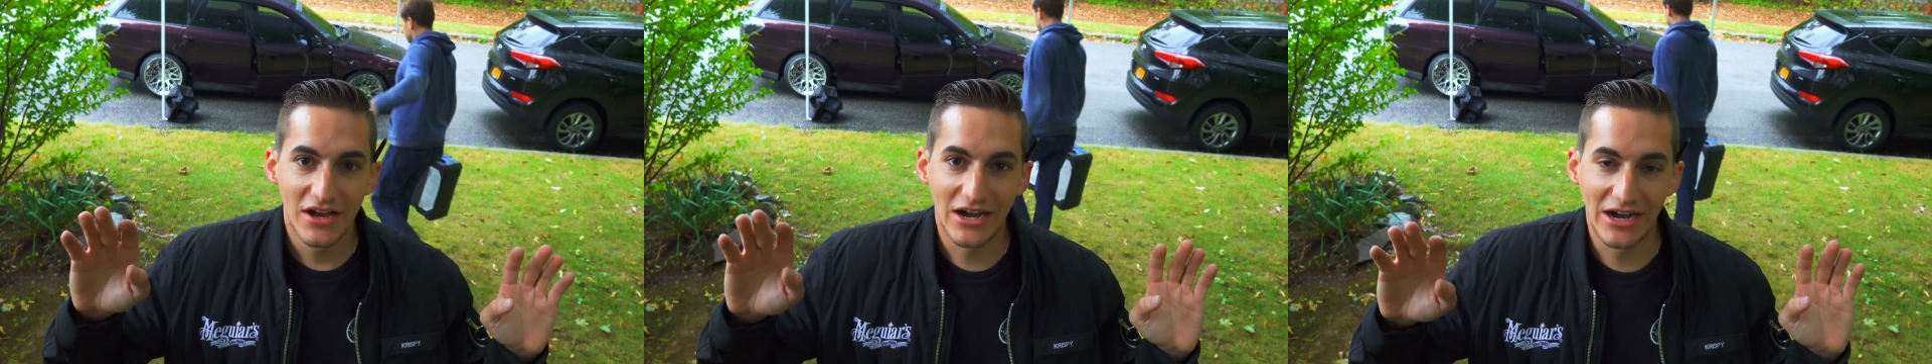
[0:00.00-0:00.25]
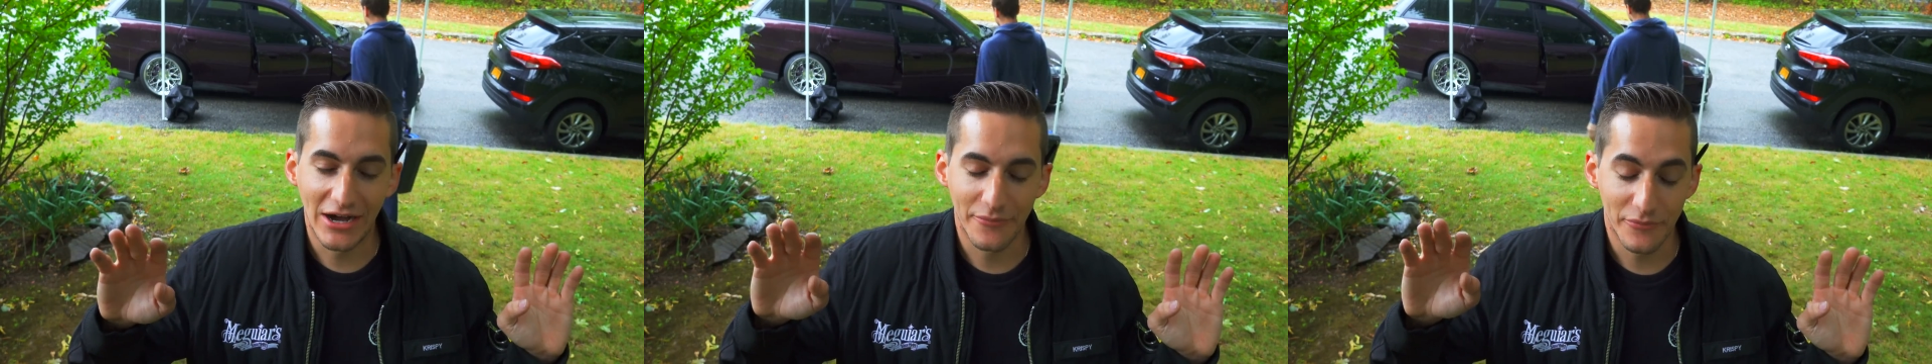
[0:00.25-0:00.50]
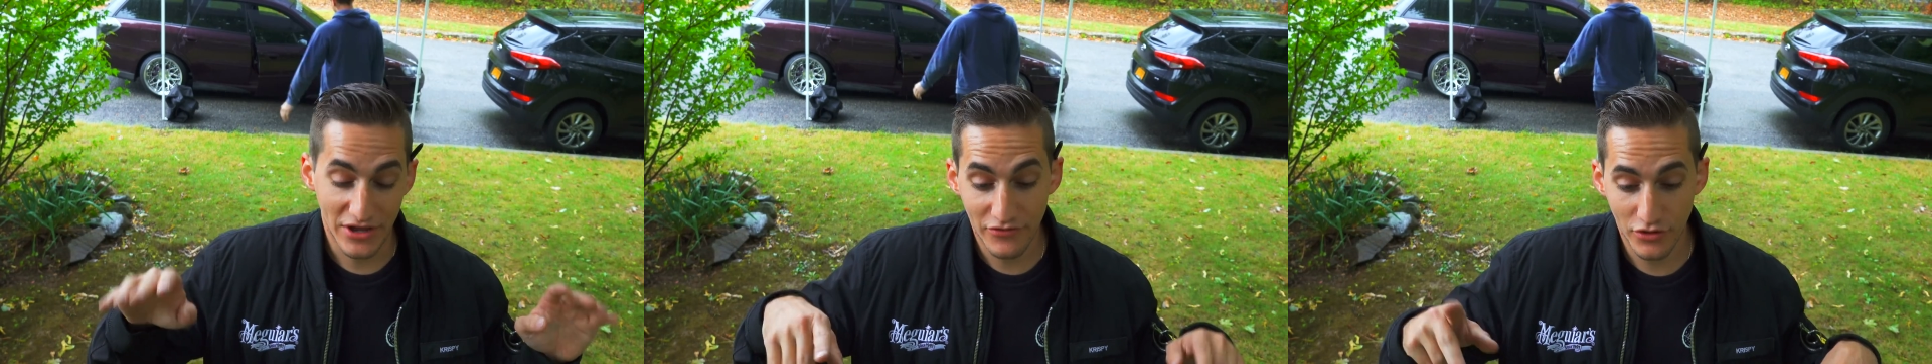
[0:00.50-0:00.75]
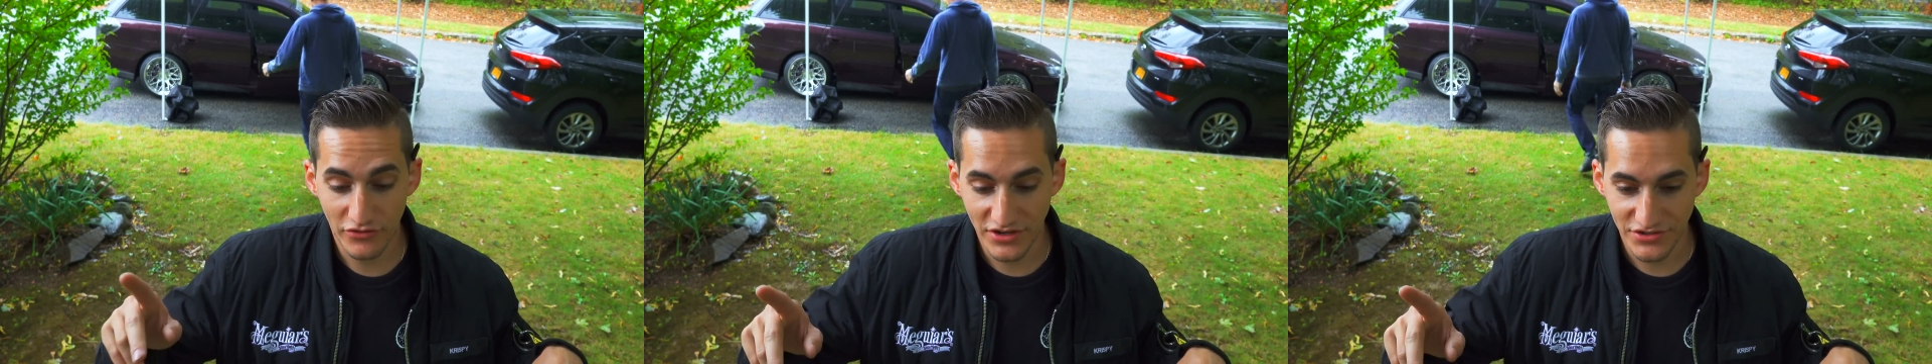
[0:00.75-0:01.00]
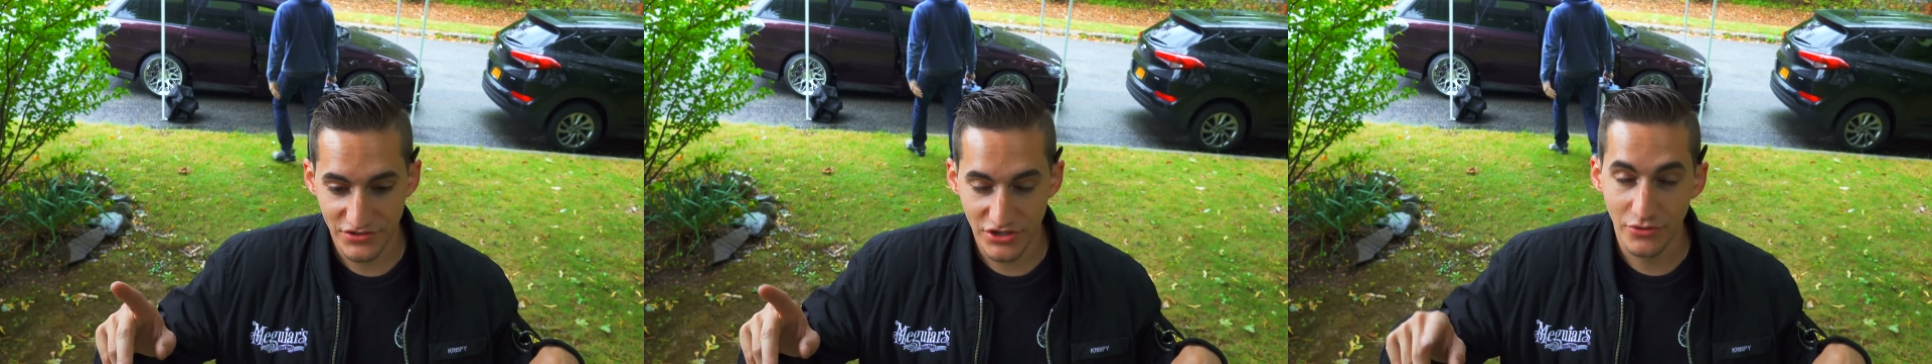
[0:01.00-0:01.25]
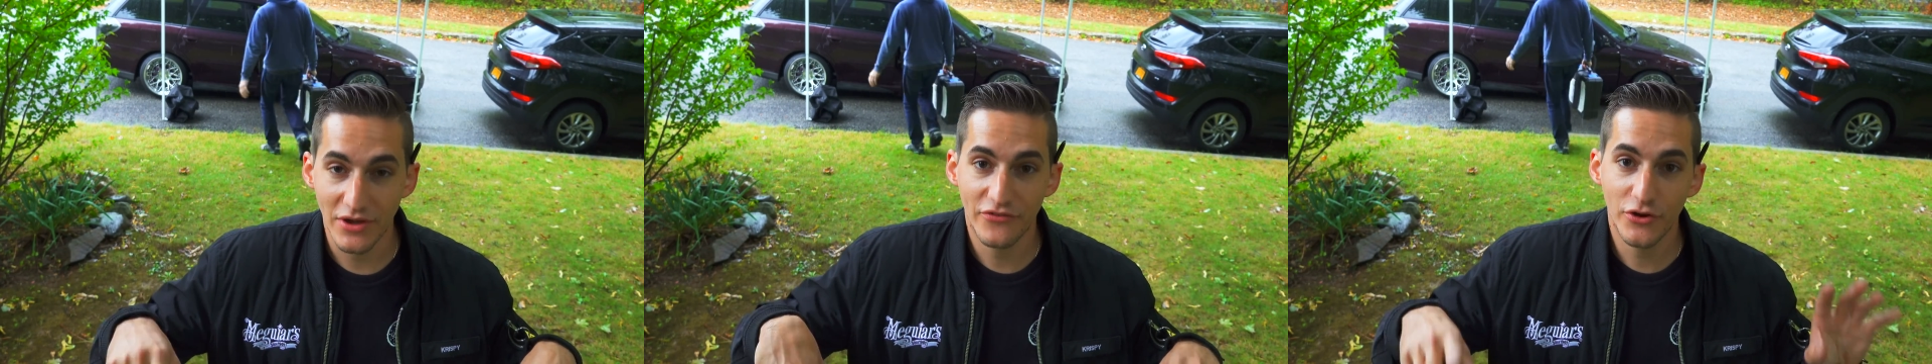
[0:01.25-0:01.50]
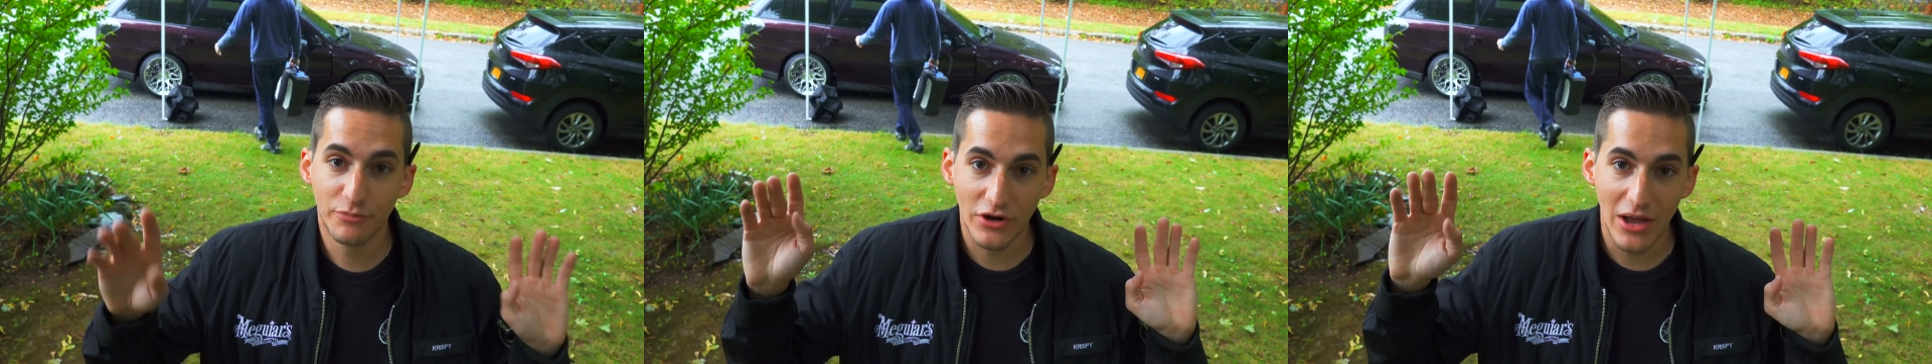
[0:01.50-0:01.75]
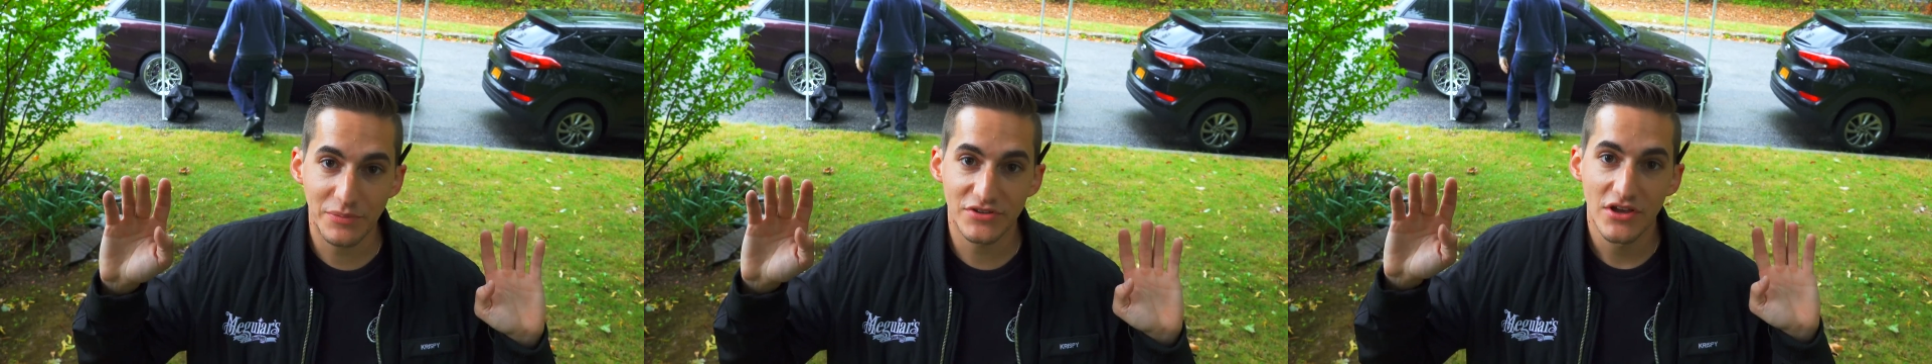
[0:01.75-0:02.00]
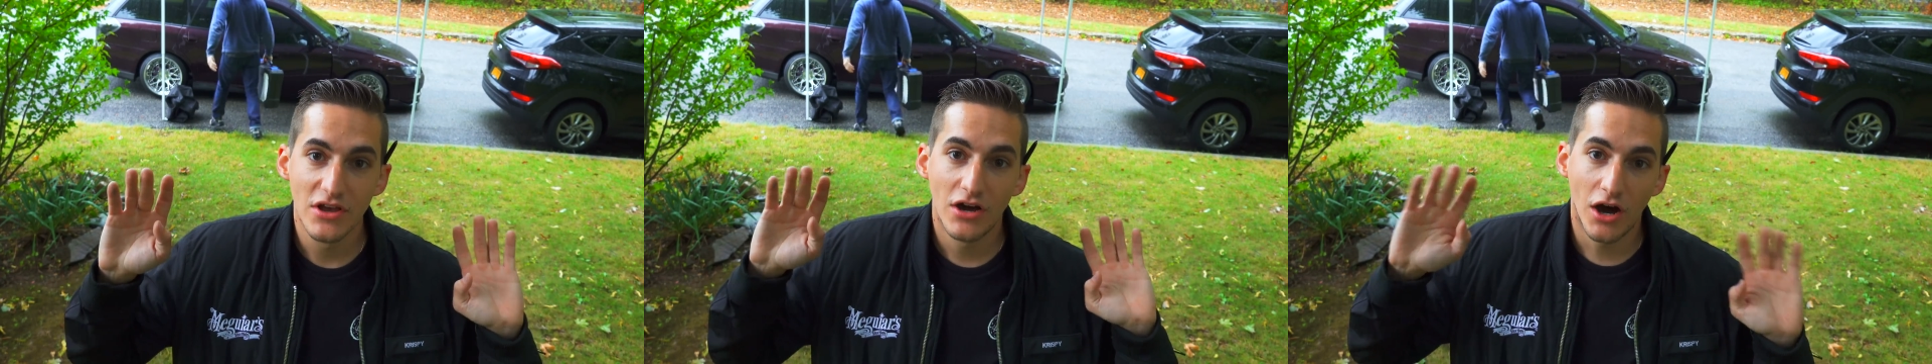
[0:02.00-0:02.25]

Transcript: We have hood raisers too. We have hood props